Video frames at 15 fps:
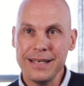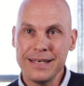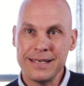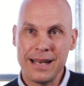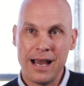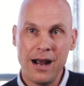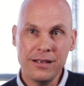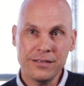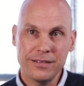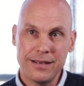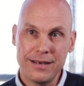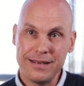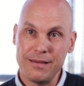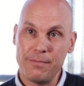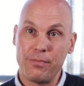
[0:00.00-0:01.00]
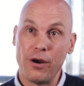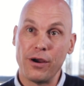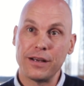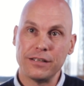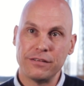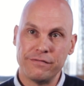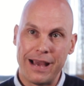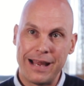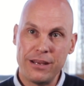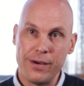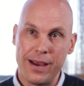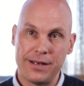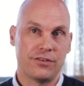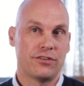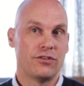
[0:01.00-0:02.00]
Now suddenly the broker's value
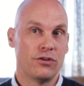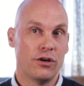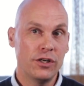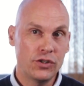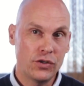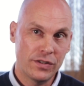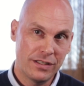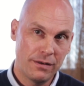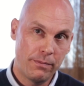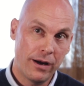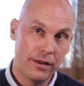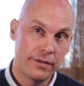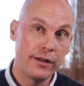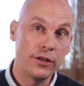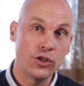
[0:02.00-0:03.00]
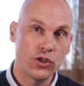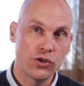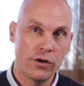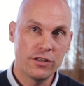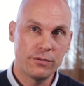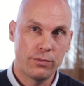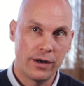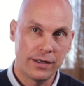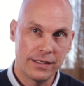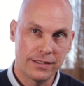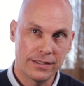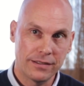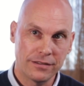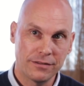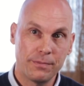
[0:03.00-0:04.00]
add is not just about the insurance product he
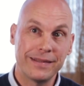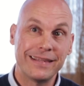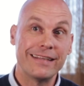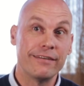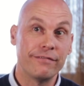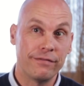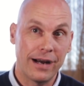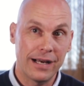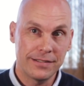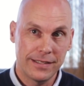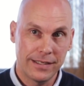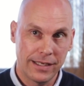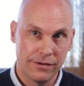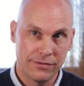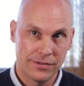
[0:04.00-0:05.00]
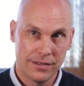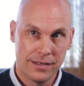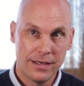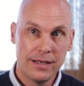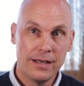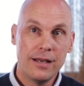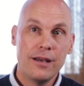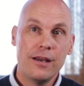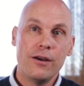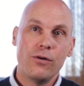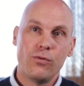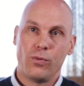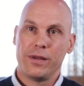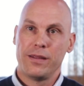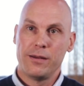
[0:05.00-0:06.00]
sells, but the advice he gives.
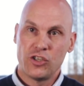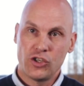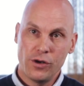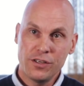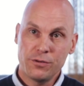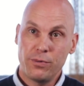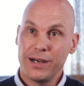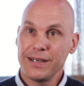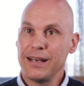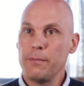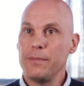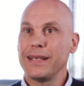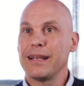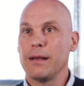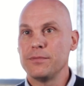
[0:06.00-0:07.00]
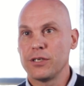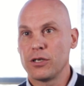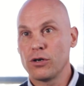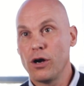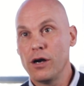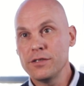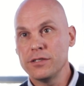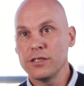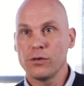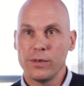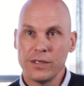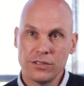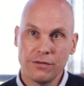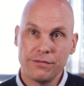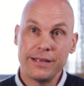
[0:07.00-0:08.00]
Where the insurance product now becomes a
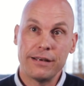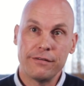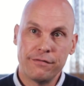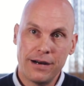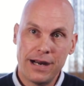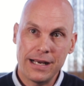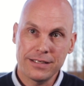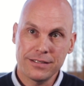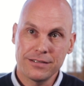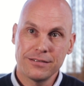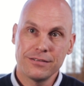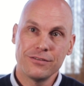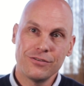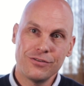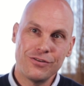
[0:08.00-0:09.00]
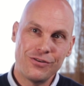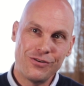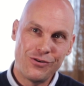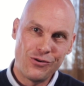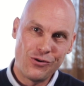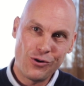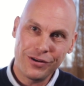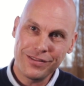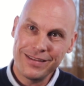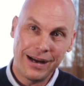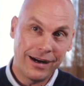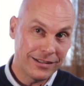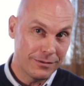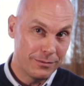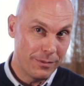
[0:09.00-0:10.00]
consequence of the advice, not the
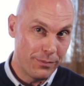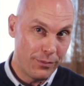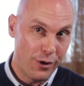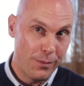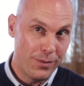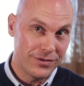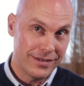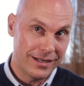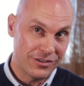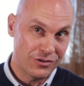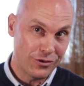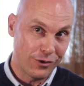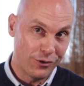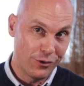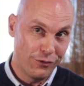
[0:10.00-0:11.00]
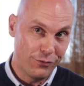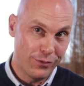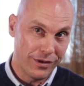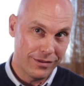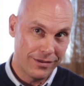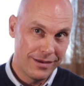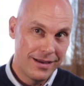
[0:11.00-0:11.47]
ultimate purpose that started off with.